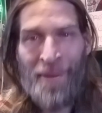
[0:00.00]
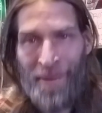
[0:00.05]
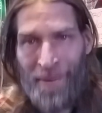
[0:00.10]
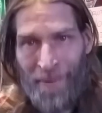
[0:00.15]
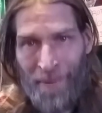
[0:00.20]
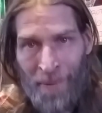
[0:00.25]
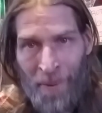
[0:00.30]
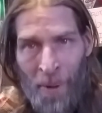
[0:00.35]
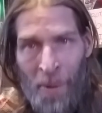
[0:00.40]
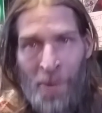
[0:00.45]

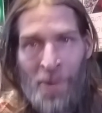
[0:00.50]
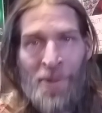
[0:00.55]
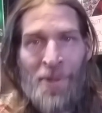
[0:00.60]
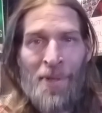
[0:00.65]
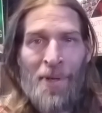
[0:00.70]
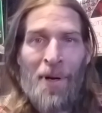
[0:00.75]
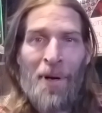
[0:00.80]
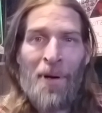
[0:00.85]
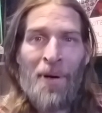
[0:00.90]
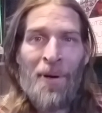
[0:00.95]
Those
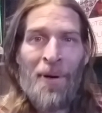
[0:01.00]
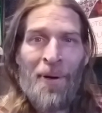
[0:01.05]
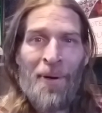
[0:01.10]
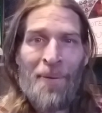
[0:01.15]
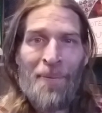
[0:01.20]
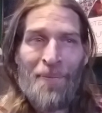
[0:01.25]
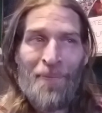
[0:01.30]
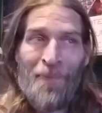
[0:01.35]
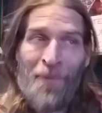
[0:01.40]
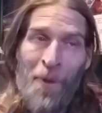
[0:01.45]

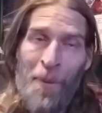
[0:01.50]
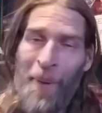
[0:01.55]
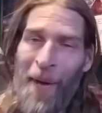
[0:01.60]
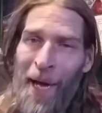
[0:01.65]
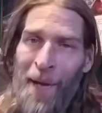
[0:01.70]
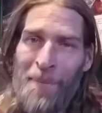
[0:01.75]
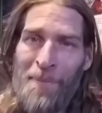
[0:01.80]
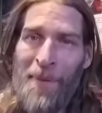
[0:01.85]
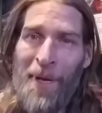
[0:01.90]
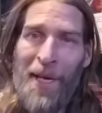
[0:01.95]
are the
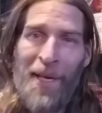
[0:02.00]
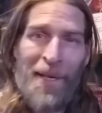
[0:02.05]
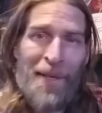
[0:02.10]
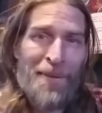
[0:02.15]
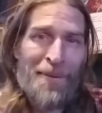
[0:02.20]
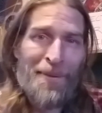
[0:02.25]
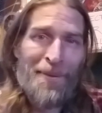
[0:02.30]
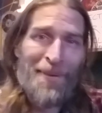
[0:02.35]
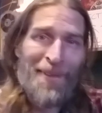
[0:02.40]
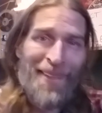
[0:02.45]

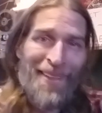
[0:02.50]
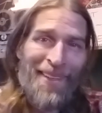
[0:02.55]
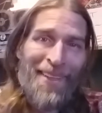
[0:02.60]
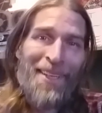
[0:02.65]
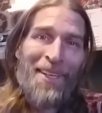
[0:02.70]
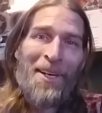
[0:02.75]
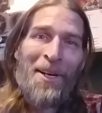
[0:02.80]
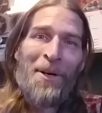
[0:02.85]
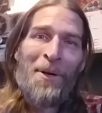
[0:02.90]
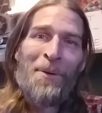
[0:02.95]
Batman,
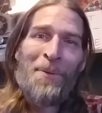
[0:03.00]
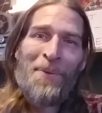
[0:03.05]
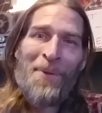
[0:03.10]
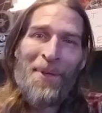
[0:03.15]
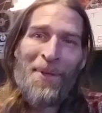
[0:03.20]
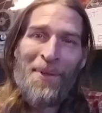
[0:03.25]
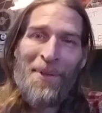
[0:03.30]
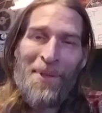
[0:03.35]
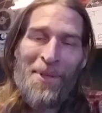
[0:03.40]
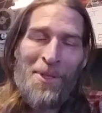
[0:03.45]
you know,
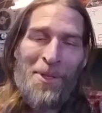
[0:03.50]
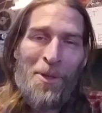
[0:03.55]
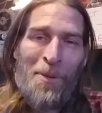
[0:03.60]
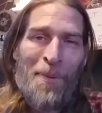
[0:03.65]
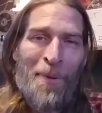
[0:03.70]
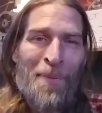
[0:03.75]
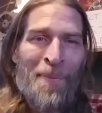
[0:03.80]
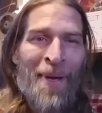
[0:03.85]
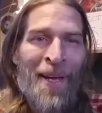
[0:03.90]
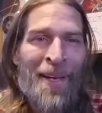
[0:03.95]
the
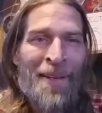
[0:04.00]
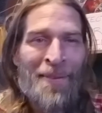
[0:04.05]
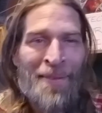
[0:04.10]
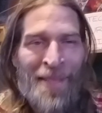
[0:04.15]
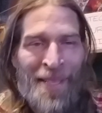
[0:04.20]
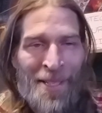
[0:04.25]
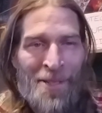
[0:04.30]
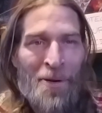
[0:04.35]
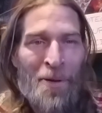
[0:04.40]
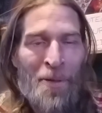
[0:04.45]
Superman.
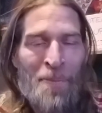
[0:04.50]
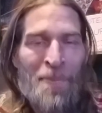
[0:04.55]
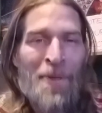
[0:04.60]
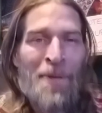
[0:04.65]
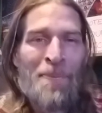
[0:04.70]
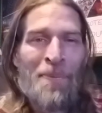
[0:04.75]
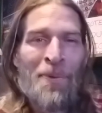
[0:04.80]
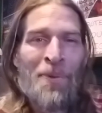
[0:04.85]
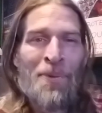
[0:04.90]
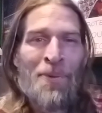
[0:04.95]
These are the
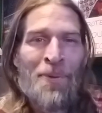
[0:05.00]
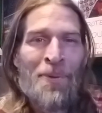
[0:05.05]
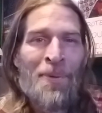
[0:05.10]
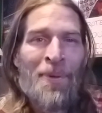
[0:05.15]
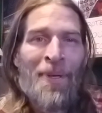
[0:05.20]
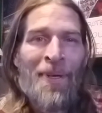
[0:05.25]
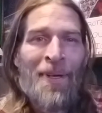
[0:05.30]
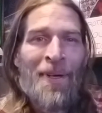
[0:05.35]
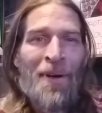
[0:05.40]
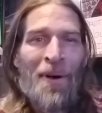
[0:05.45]
people who
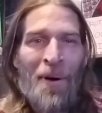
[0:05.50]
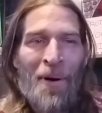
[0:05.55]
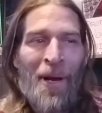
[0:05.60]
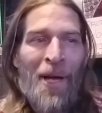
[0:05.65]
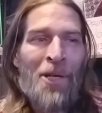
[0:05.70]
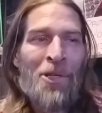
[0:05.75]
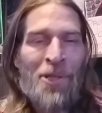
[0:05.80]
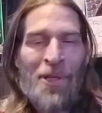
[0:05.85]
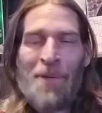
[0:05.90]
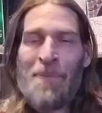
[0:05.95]
are
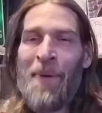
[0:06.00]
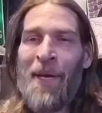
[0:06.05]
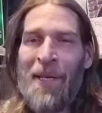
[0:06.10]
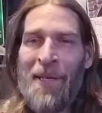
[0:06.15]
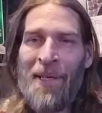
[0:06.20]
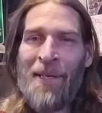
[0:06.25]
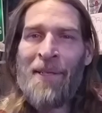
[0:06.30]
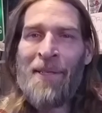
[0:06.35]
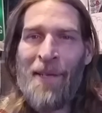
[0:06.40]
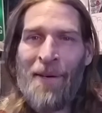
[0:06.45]
actually
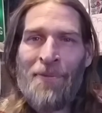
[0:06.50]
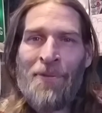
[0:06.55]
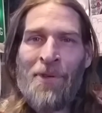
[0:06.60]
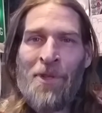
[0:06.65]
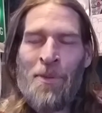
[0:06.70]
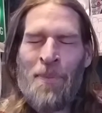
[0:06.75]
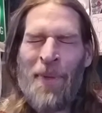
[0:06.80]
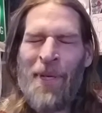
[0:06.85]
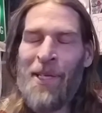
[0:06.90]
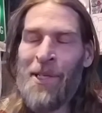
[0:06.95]
making a
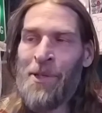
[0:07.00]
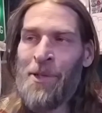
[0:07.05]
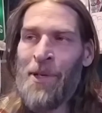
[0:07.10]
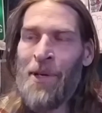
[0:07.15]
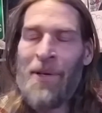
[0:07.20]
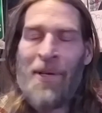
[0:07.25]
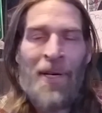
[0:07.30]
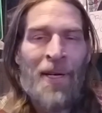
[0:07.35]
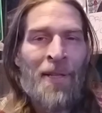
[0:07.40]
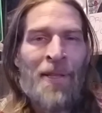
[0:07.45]
difference because they're
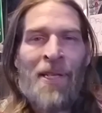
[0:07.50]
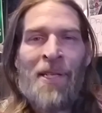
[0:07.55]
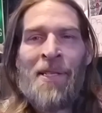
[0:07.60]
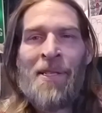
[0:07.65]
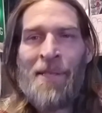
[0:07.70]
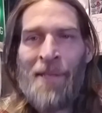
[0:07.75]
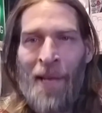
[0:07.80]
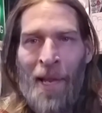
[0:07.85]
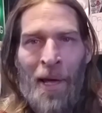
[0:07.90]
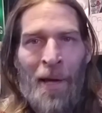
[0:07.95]
getting these
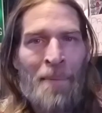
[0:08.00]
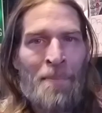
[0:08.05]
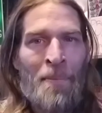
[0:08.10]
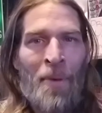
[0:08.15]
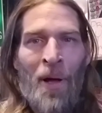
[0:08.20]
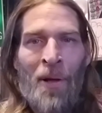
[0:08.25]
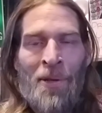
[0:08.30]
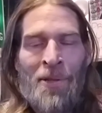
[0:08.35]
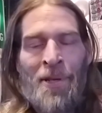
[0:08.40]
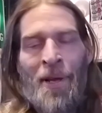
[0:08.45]
slime
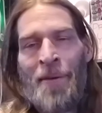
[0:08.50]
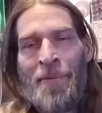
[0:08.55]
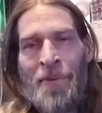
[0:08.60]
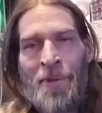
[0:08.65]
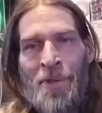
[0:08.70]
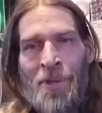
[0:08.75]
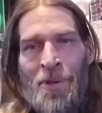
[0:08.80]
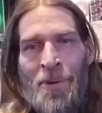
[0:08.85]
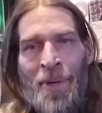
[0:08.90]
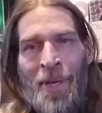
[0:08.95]
balls off the
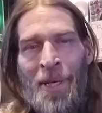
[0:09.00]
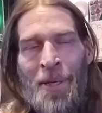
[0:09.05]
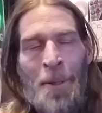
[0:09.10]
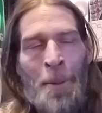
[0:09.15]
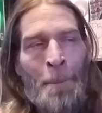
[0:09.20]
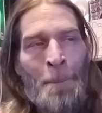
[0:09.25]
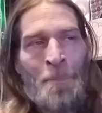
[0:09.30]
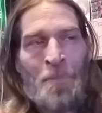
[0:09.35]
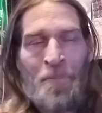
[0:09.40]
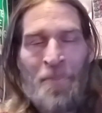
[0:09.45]
street.
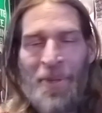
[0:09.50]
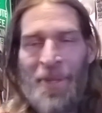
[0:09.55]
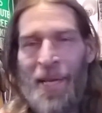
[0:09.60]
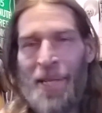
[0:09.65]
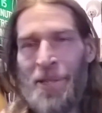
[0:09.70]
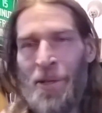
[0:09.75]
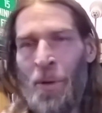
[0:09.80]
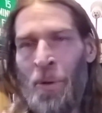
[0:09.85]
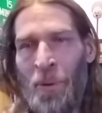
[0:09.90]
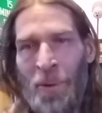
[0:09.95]
But
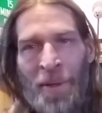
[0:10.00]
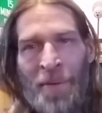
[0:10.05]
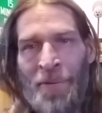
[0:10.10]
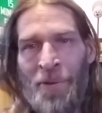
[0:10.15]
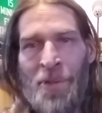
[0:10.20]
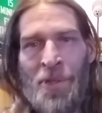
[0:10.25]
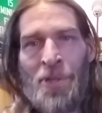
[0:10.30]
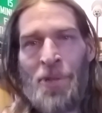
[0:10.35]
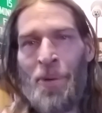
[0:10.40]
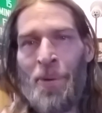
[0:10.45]
that's a whole
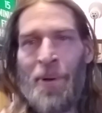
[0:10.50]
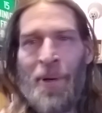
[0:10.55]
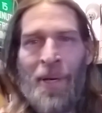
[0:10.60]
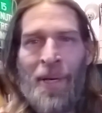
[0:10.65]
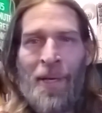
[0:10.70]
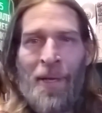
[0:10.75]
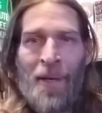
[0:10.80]
different story.